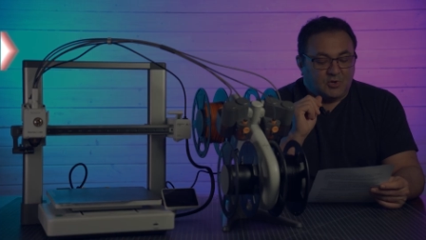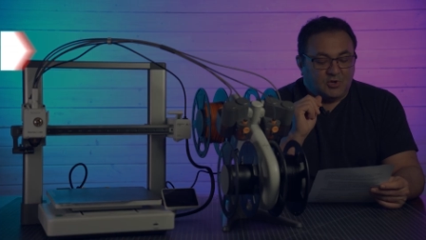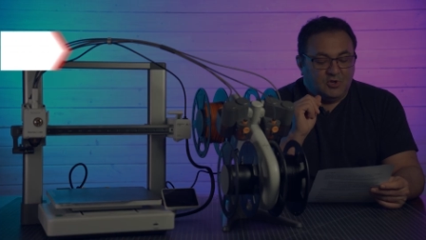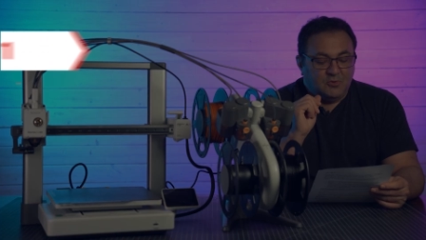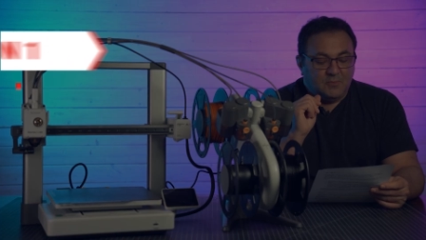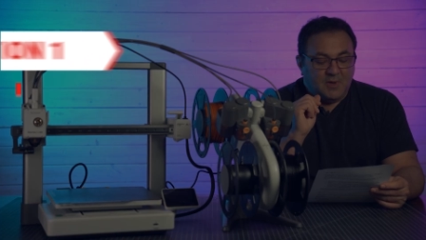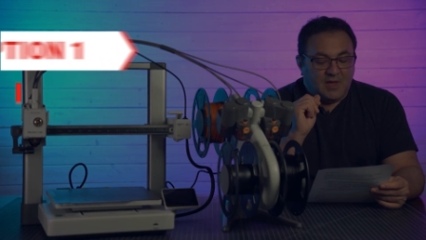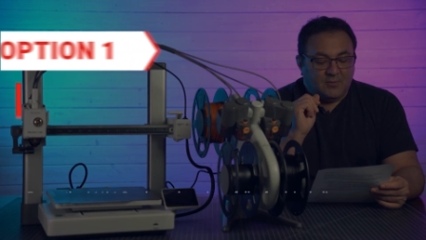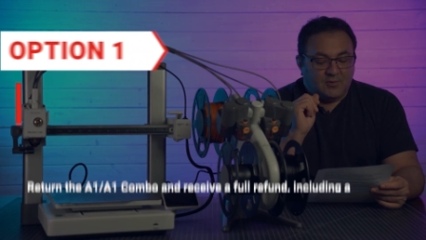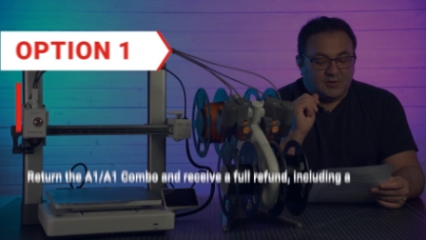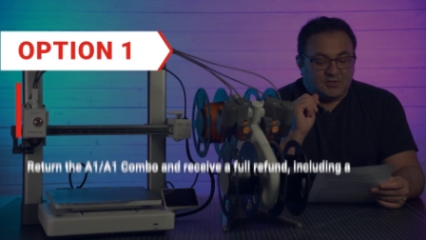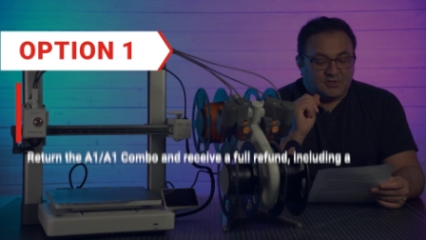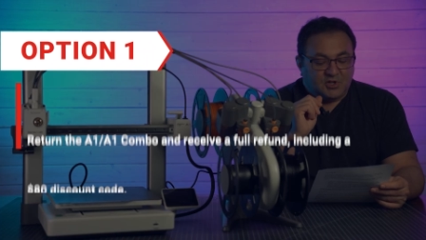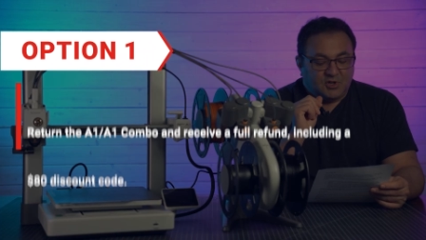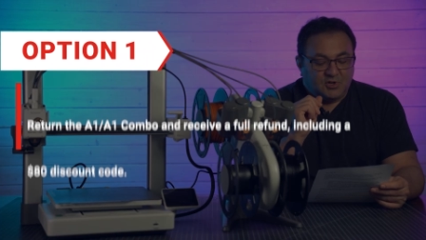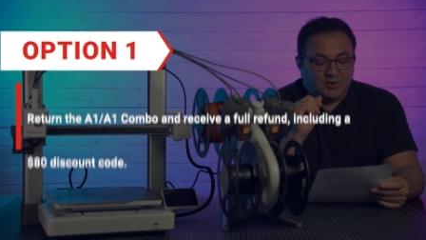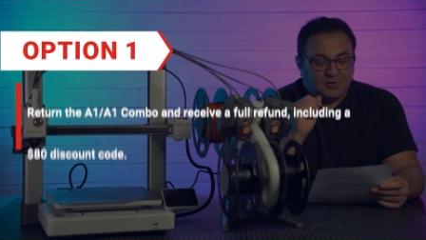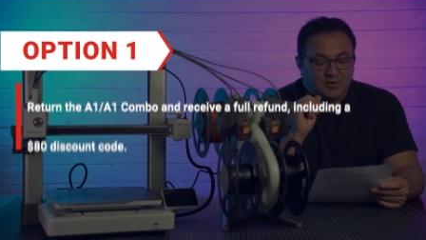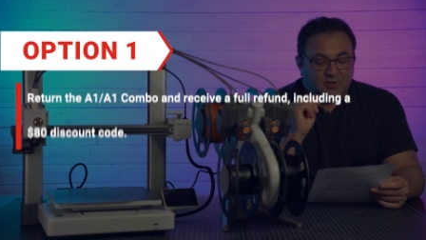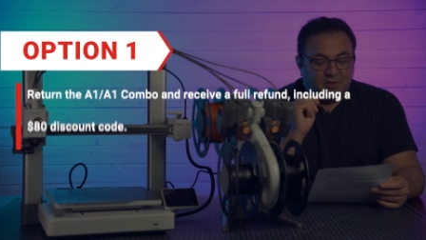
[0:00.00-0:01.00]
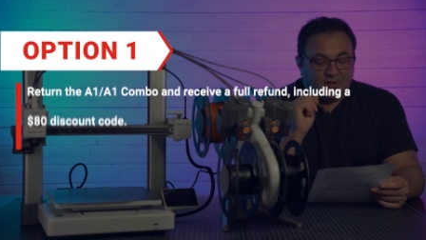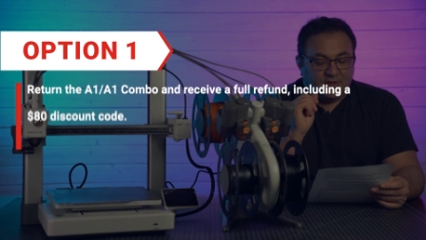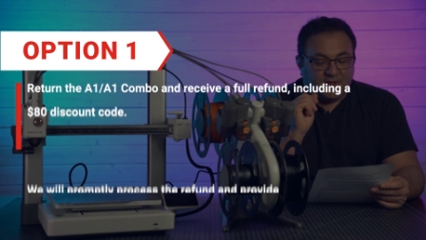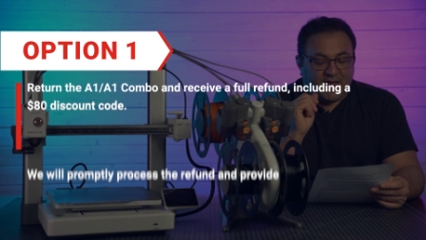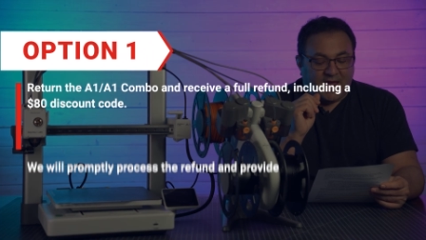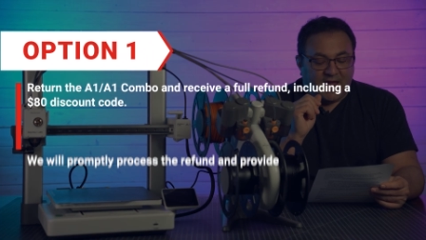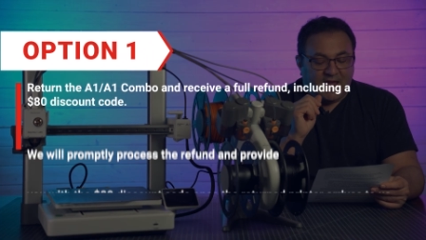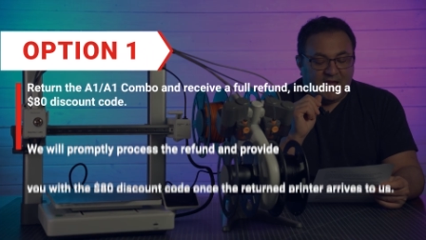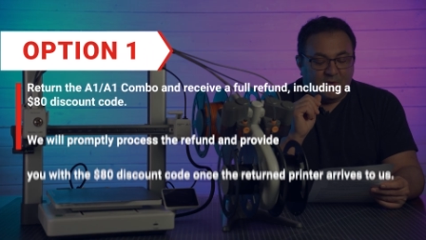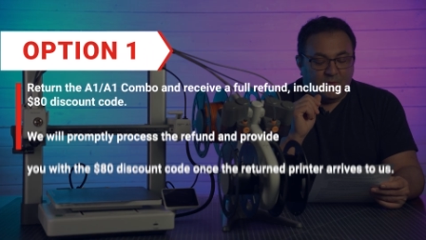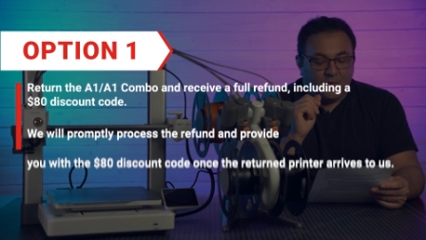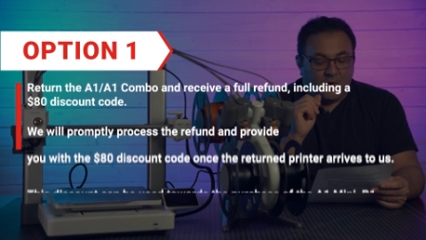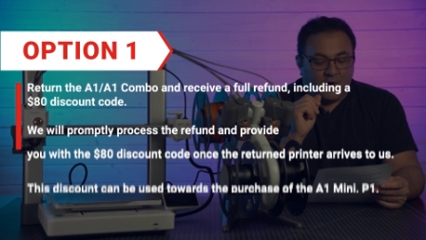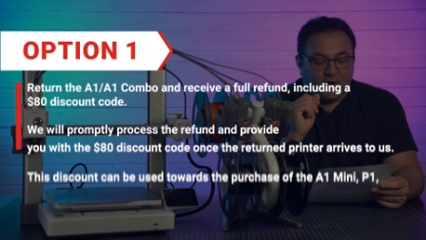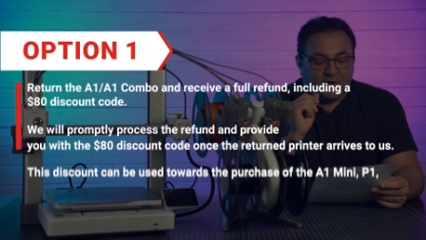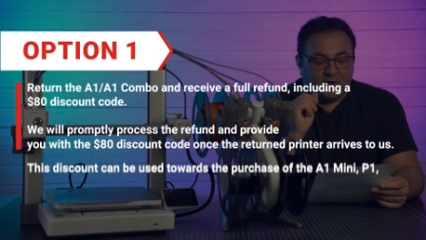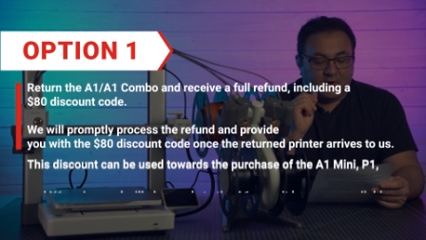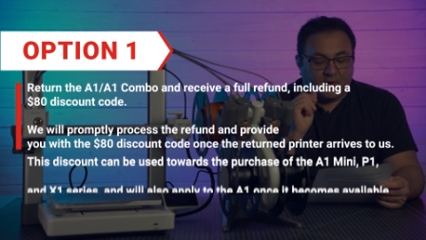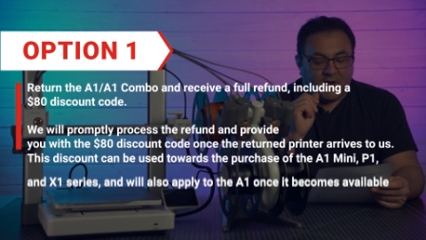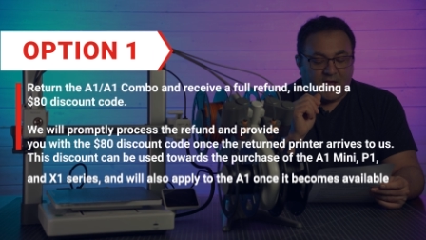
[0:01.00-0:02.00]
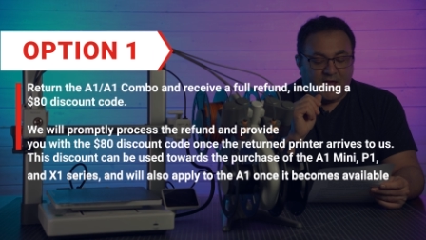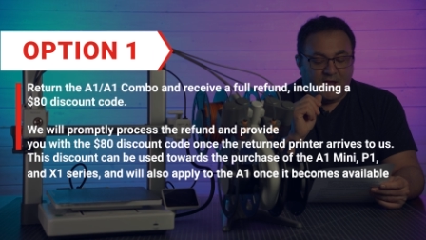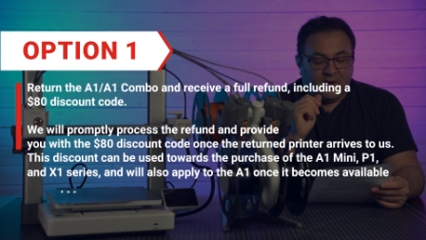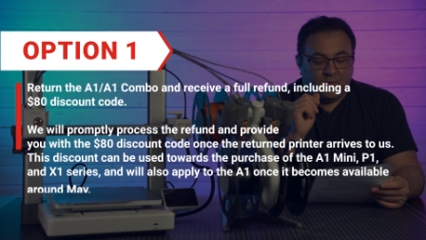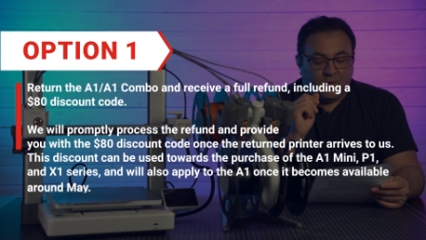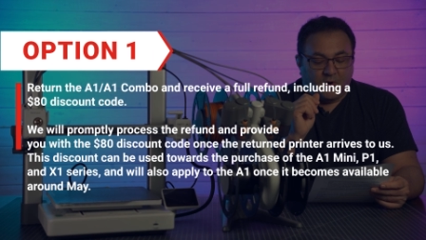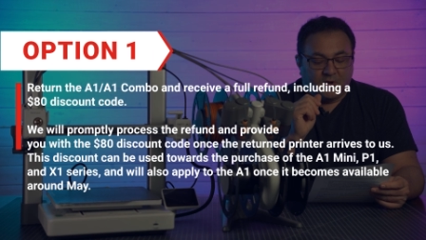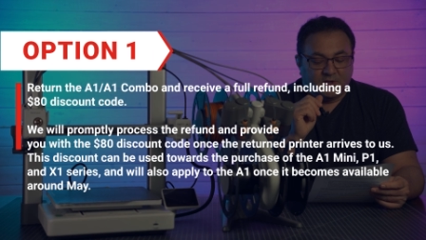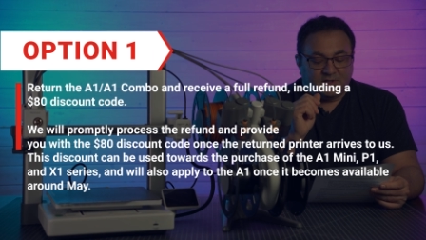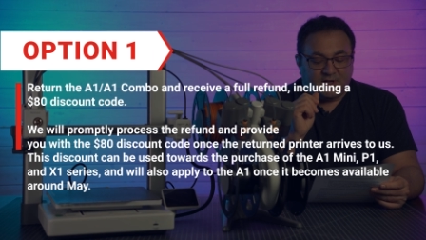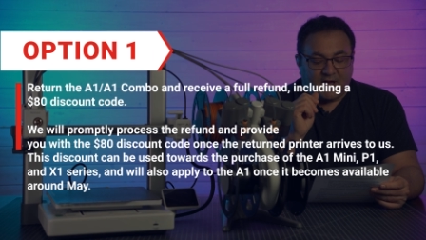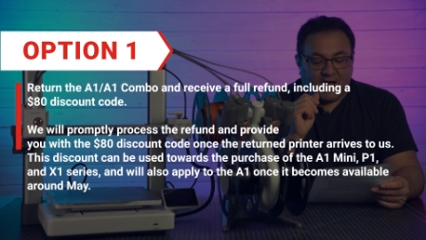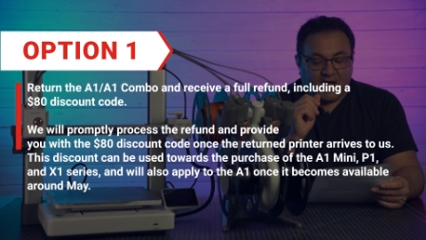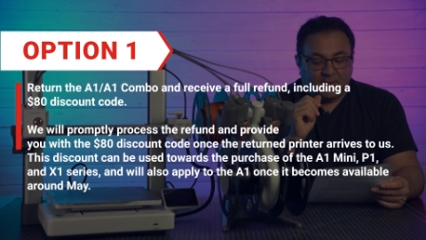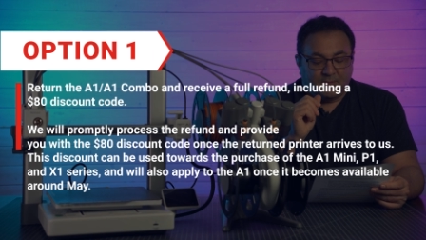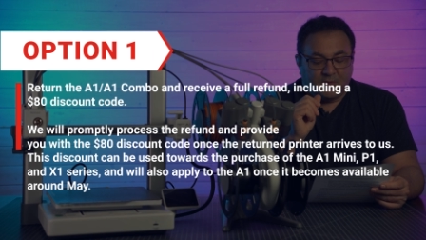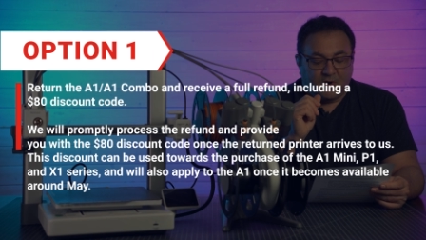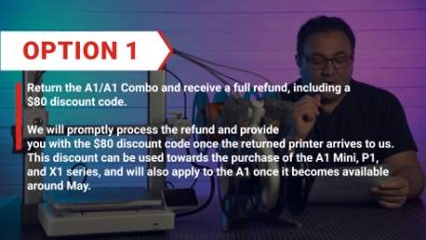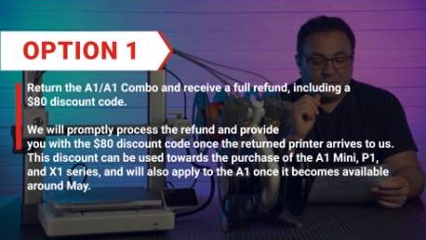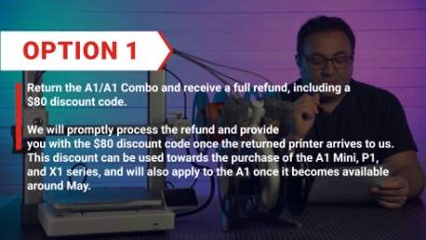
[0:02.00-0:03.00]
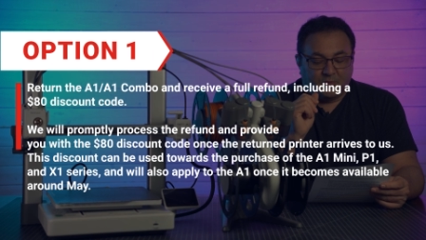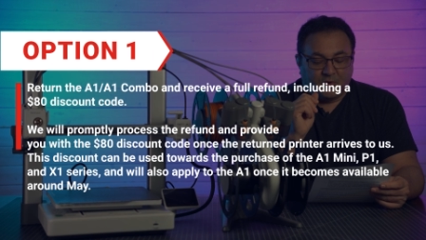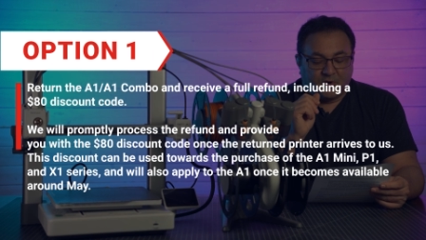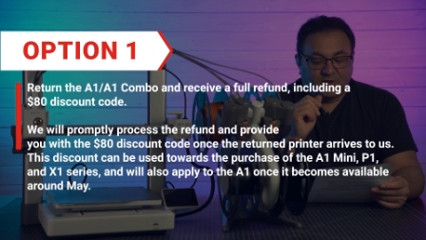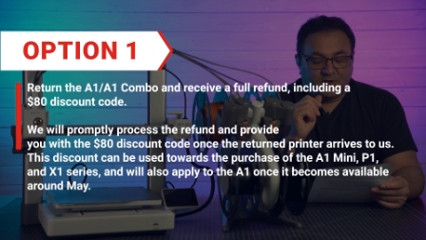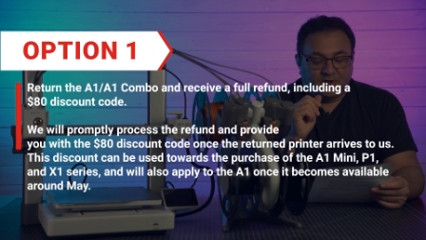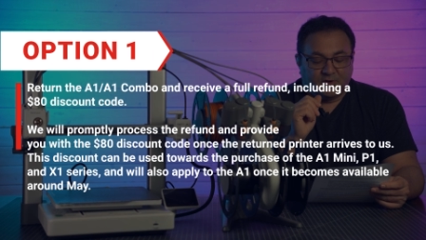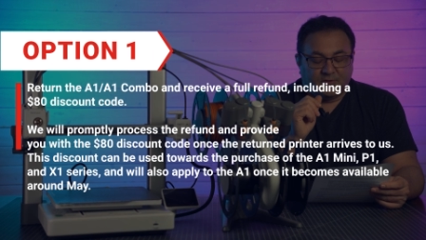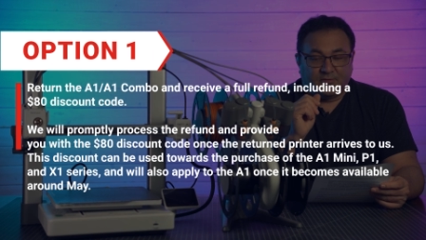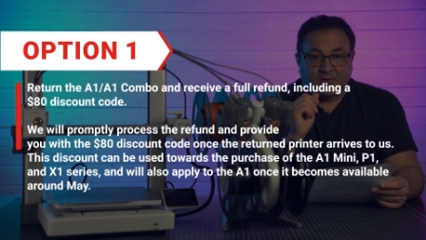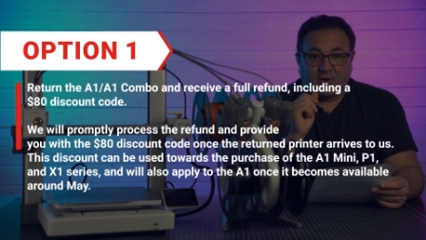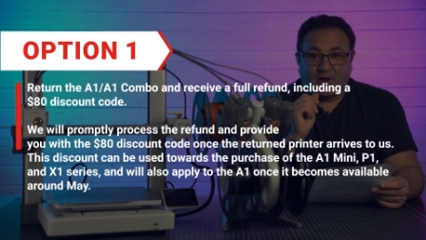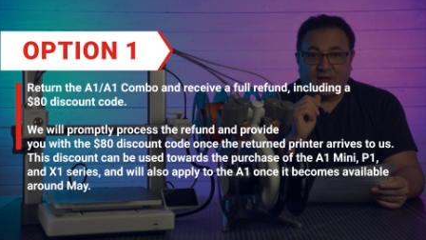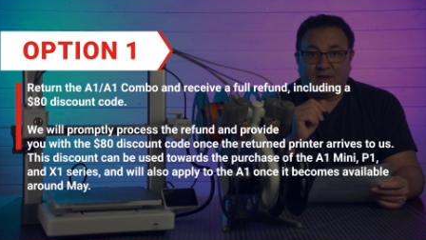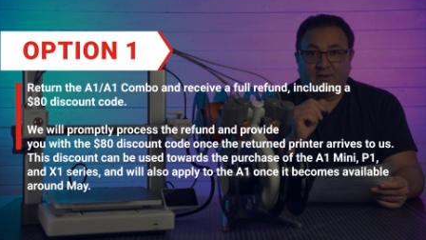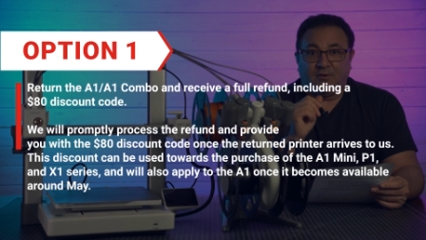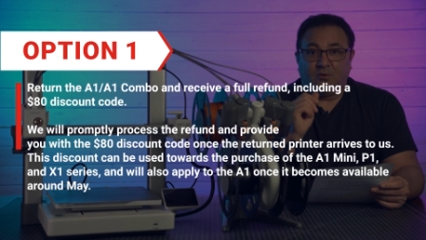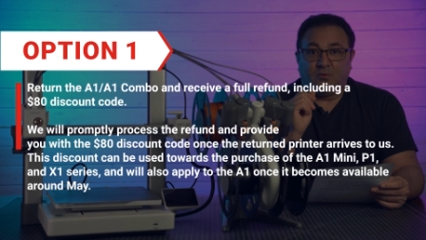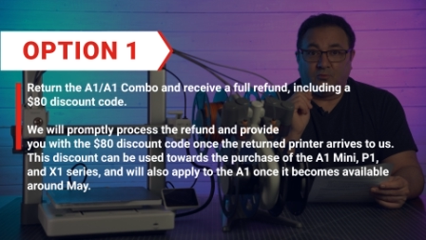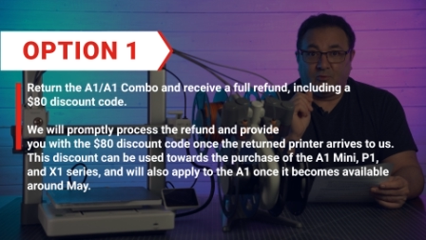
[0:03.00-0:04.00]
you may return the A1 or A1 combo printer for a